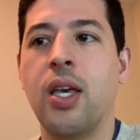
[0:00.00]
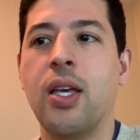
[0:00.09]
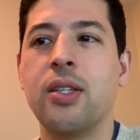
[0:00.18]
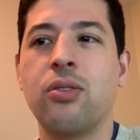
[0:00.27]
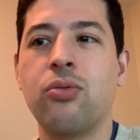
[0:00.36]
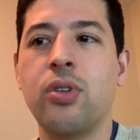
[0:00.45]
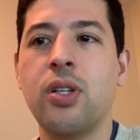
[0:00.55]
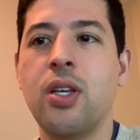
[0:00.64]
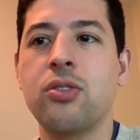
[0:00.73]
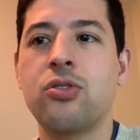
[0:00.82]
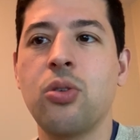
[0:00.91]
is a
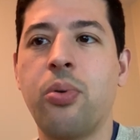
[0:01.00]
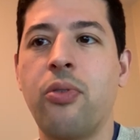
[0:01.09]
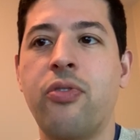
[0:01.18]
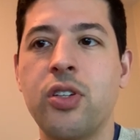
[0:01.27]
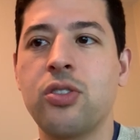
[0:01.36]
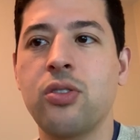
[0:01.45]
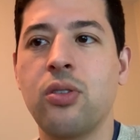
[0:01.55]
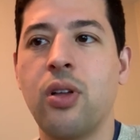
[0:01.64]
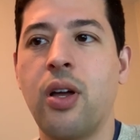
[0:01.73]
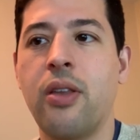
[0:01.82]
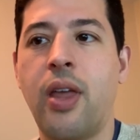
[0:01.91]
really
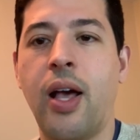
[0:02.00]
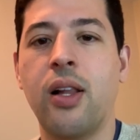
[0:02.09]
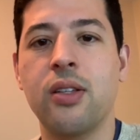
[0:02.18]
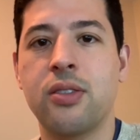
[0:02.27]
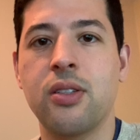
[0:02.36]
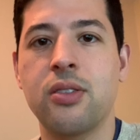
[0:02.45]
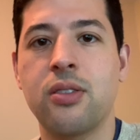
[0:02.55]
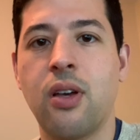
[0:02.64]
superficial analysis